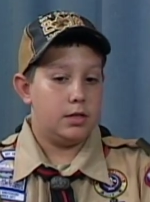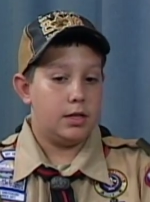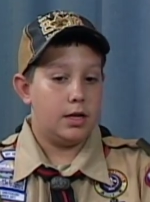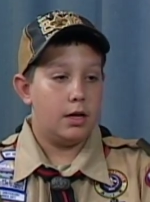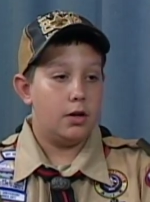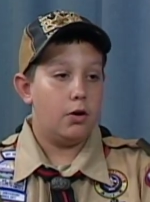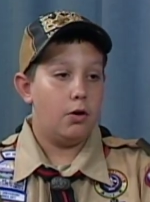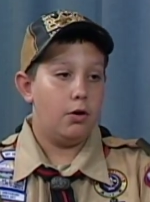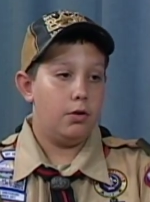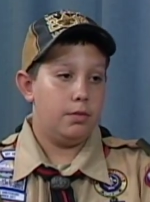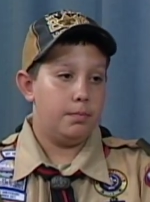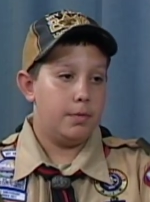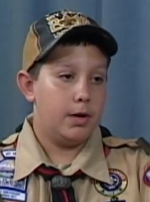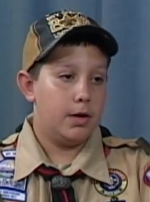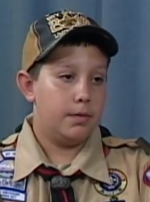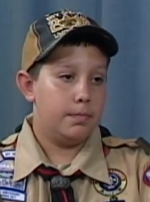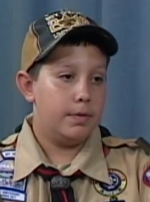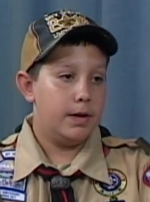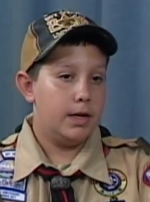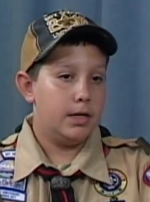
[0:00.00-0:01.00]
get all the
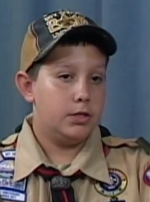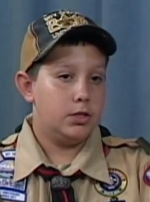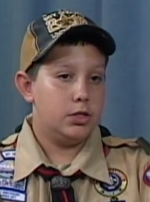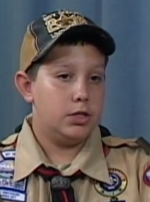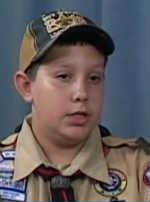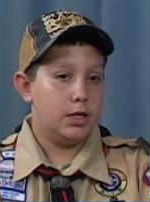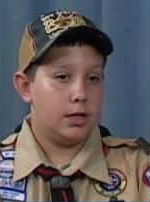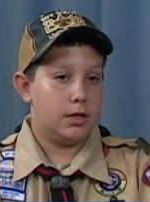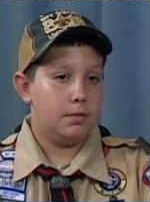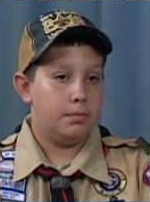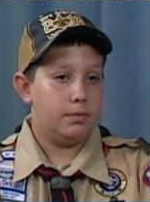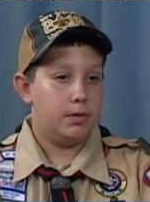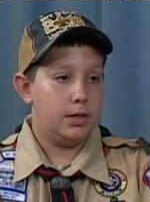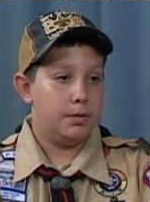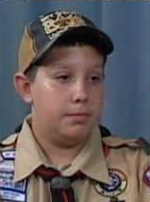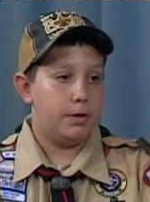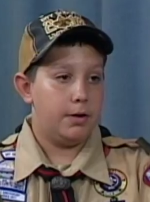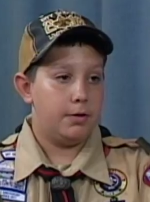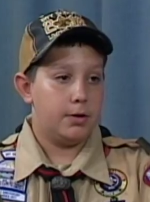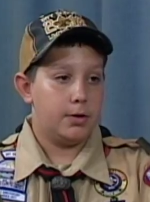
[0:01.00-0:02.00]
merit badges and
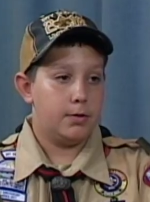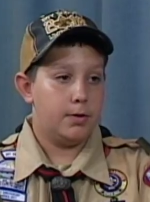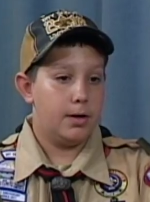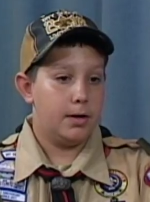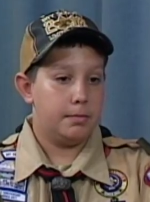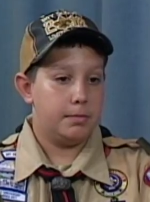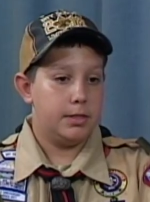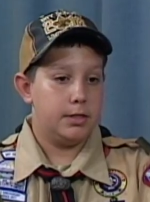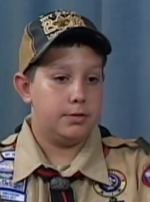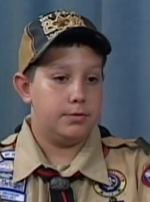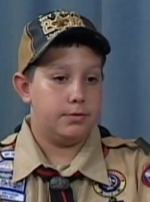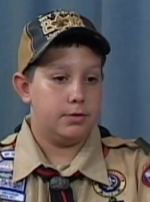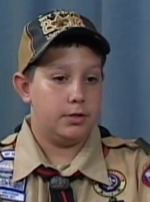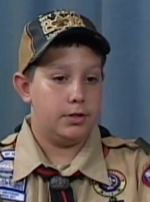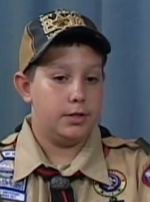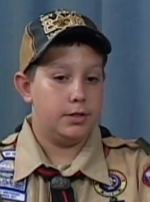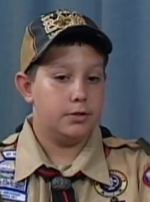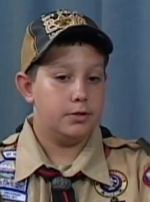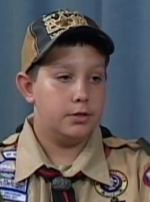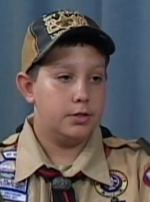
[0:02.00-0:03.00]
complete my requirements for
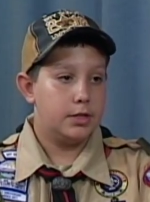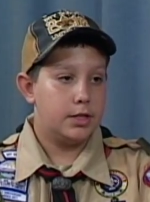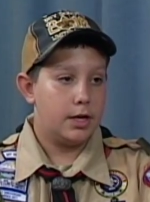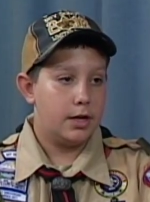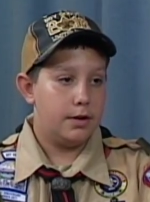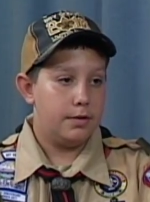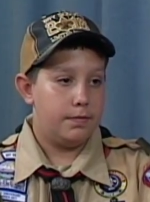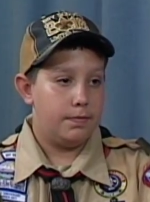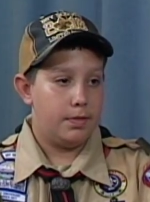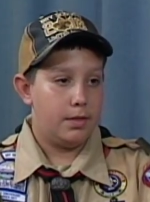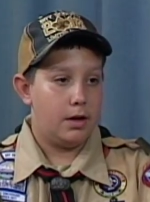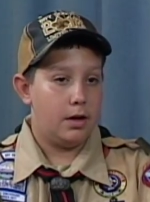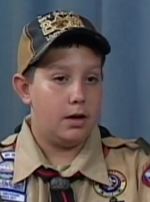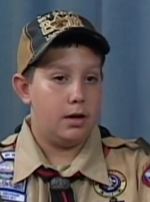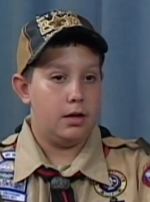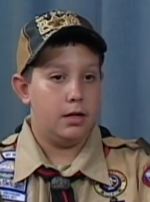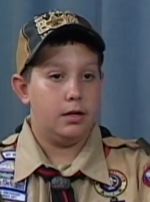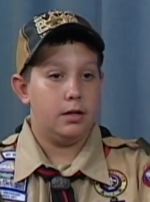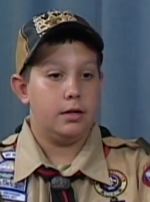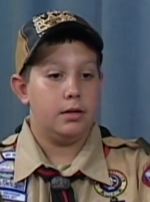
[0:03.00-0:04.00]
Eagle Scout,
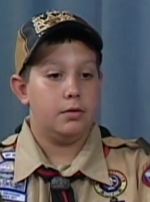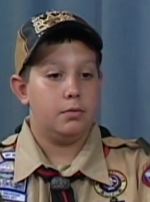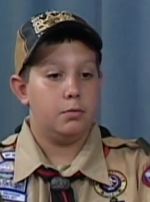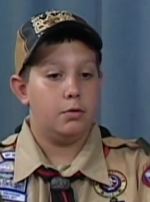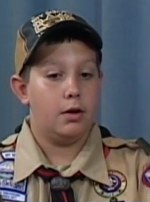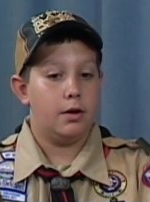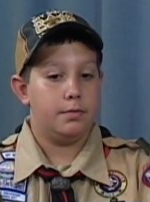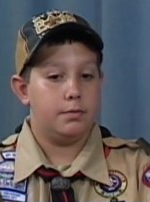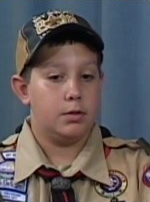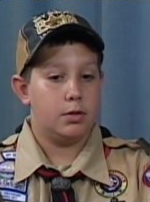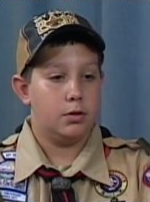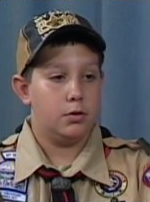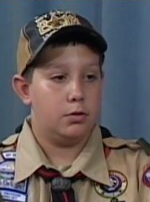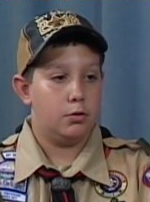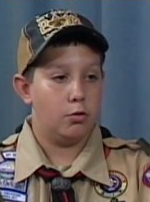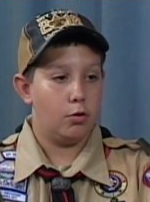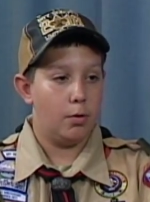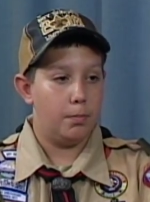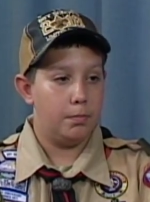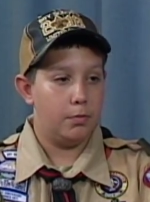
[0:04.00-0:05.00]
I will have to go
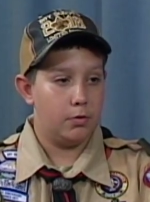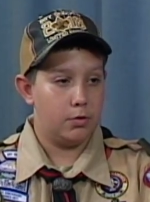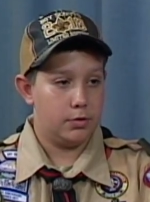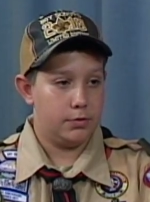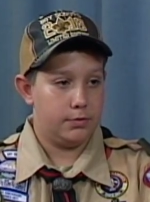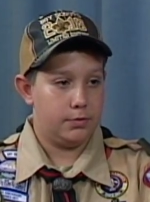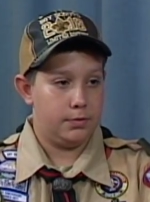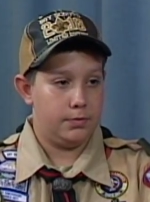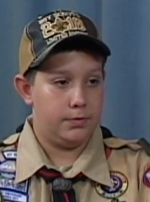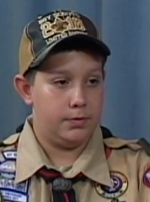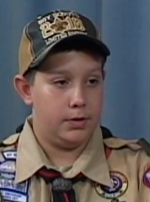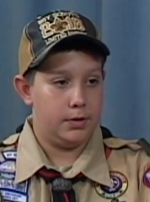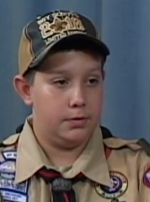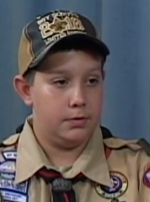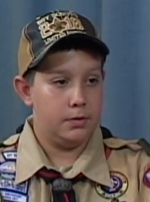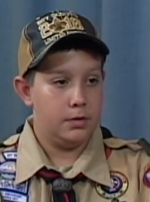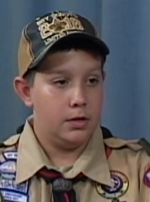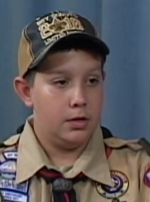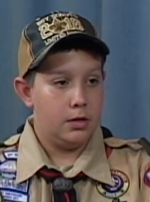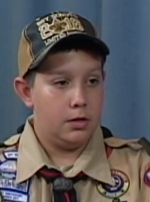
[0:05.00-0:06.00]
through a board of review,